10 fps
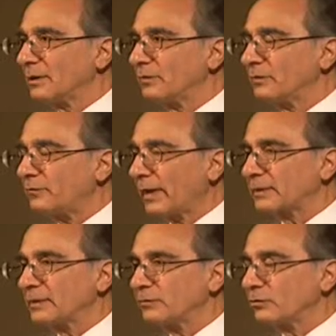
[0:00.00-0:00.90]
in
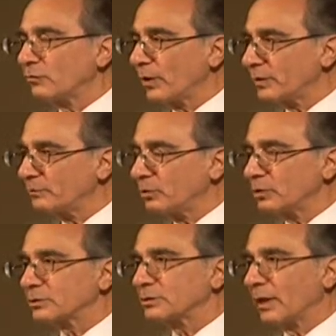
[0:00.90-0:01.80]
fact, even writing
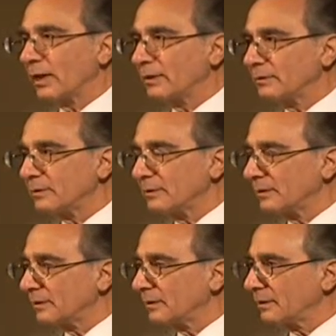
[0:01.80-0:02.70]
books and
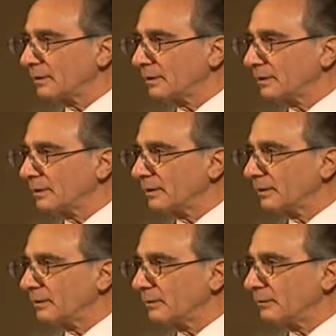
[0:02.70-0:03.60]
uh,
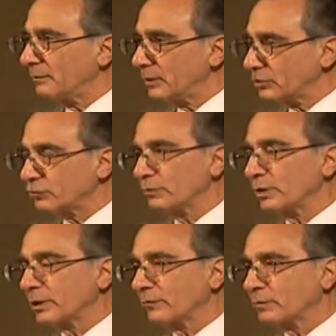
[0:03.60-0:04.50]
ministering
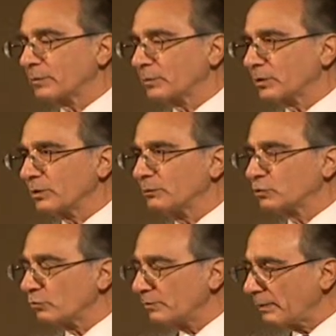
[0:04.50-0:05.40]
week after week, but he
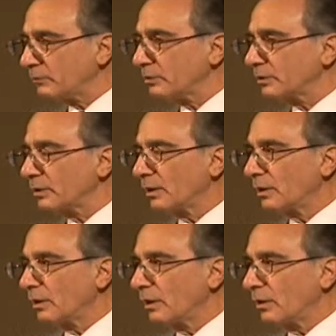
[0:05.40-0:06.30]
was remembered
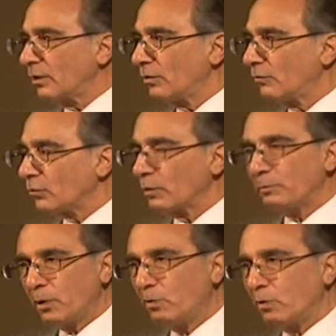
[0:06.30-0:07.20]
for a
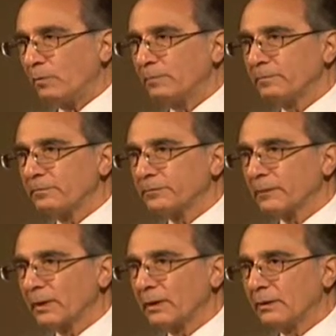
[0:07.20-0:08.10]
poem
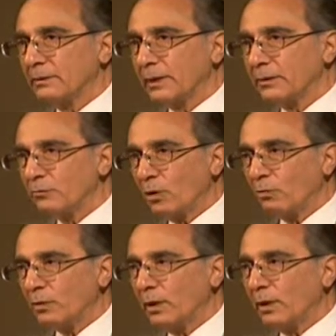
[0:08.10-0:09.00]
that he
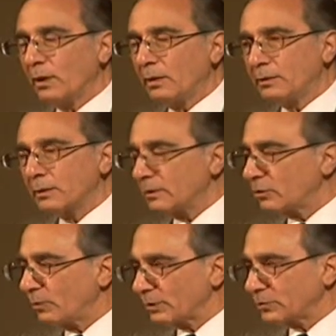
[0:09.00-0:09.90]
wrote. The, the
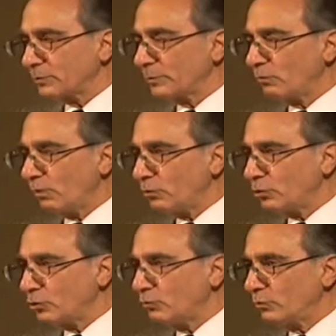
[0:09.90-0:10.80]
question would be, what
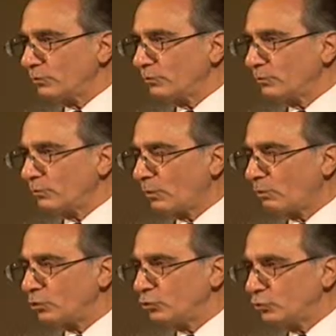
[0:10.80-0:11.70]
would you what
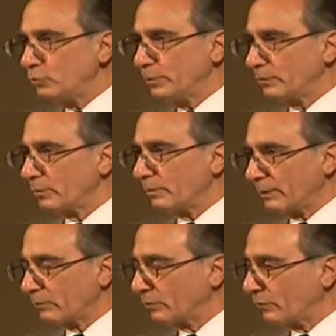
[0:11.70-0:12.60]
will you be
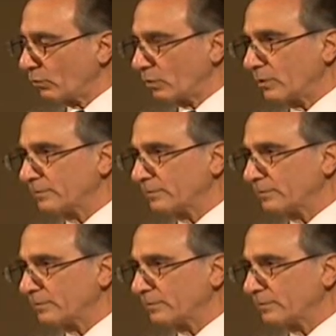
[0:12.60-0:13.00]
remembered for?